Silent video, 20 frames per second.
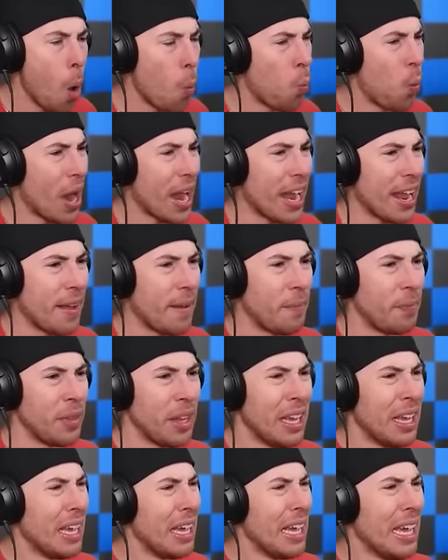Wait,
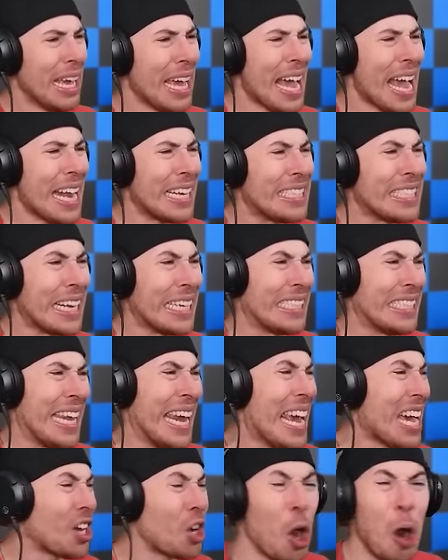it's a
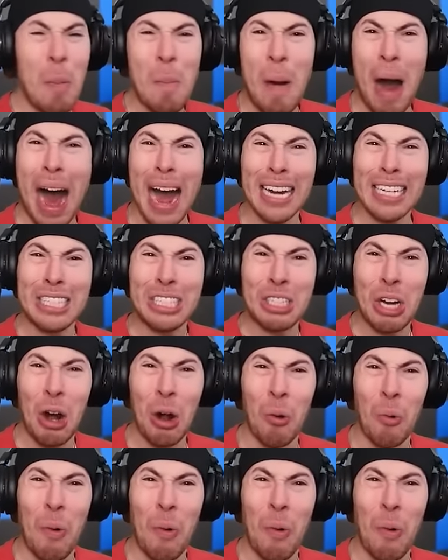tickle monster?